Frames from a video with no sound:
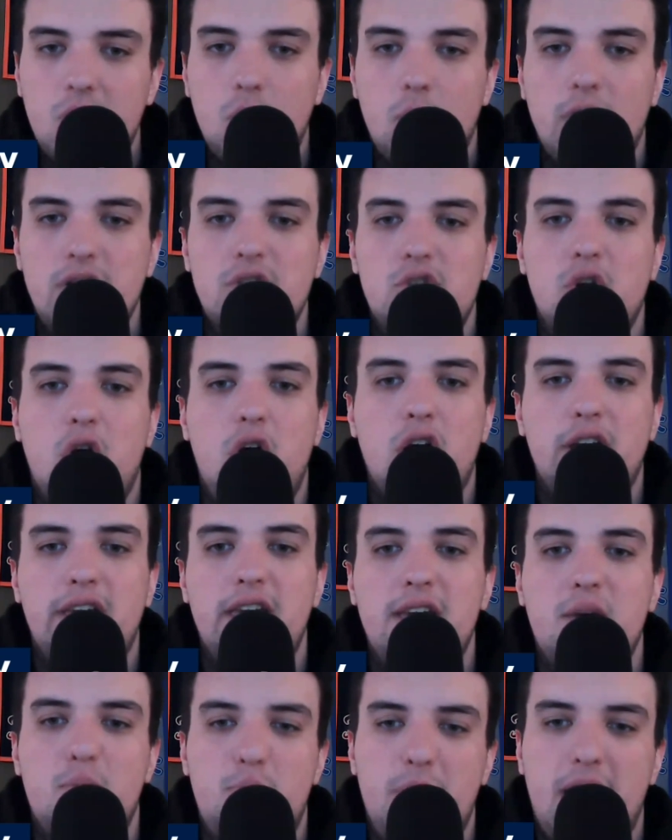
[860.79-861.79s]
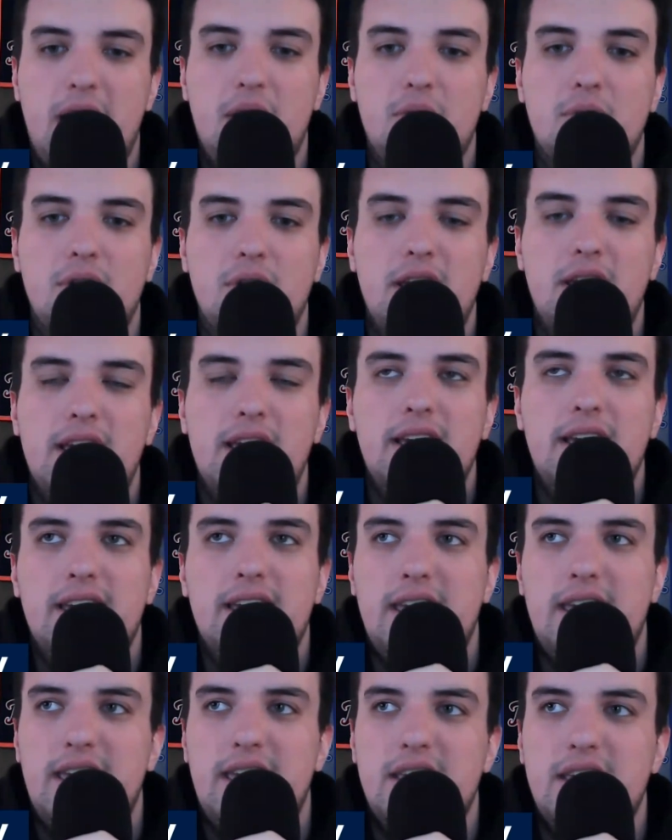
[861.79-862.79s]
when talking about
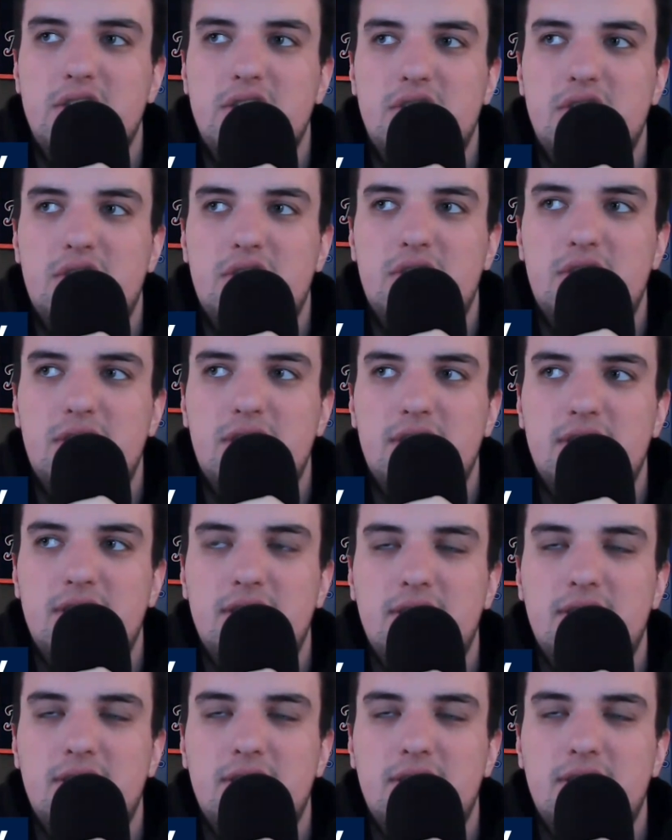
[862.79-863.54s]
his,